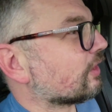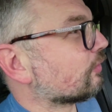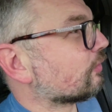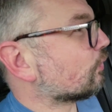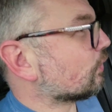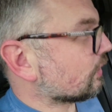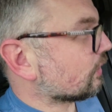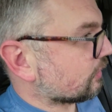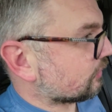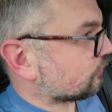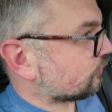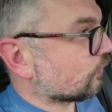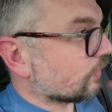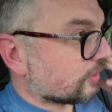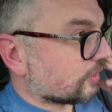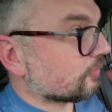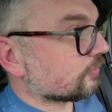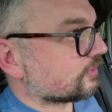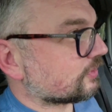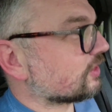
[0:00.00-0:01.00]
I worked
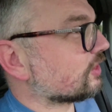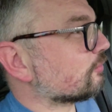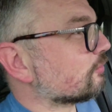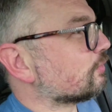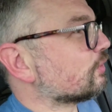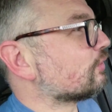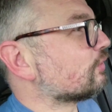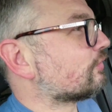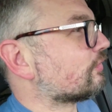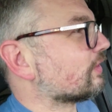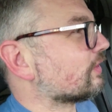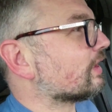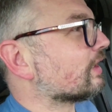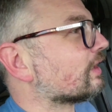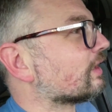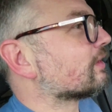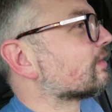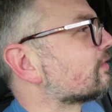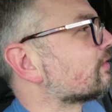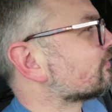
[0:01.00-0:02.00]
when I was in the mood for
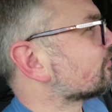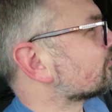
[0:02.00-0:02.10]
that.